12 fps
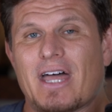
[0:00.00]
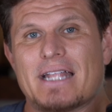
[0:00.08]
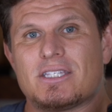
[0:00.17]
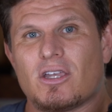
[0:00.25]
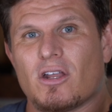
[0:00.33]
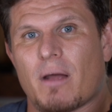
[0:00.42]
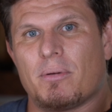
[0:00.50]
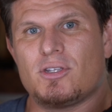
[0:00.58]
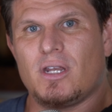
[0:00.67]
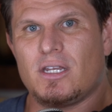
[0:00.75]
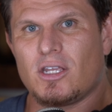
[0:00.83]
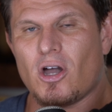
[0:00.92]
that's a good
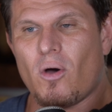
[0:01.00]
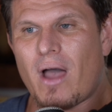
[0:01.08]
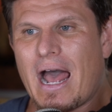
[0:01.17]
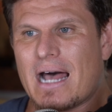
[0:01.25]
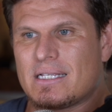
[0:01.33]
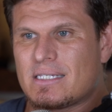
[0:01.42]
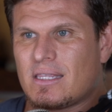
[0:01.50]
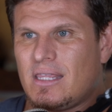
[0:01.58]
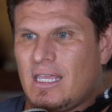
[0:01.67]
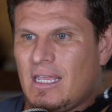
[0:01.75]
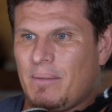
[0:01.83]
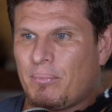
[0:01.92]
opportunity to go ask
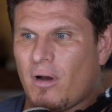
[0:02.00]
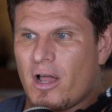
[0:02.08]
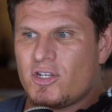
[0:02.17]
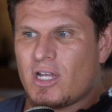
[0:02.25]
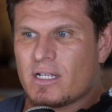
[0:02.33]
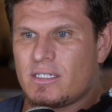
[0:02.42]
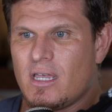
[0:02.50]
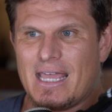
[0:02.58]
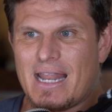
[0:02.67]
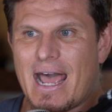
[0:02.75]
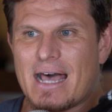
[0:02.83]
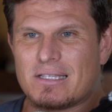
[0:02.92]
the project
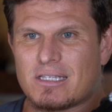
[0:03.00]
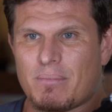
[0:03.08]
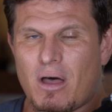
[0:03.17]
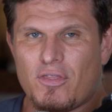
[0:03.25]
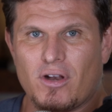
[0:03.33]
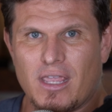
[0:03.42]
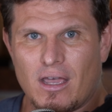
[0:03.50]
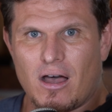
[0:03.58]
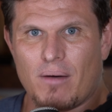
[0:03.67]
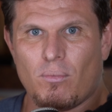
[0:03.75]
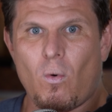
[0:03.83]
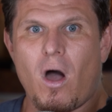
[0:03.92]
and ask about their
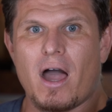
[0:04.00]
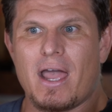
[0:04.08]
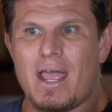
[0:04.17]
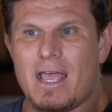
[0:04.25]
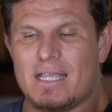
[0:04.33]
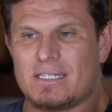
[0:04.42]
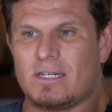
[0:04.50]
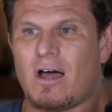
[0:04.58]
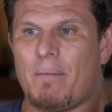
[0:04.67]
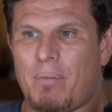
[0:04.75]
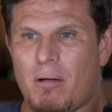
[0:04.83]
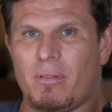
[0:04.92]
GitHub. Why is it
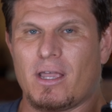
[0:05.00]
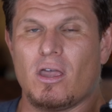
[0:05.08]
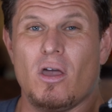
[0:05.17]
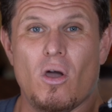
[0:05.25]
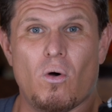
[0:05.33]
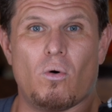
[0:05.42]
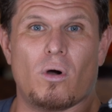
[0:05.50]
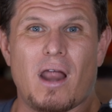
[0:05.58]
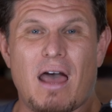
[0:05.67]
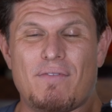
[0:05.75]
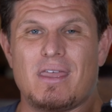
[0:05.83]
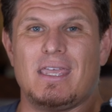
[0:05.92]
not public, or
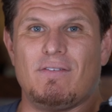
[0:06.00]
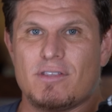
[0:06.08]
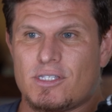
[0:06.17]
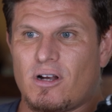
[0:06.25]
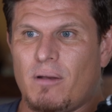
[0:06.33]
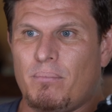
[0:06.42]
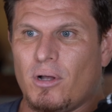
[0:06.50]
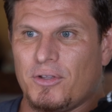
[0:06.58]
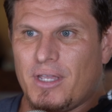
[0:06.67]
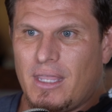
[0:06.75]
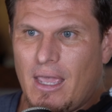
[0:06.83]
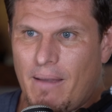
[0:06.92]
have they even started
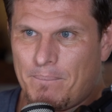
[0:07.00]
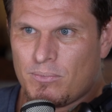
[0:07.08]
building yet?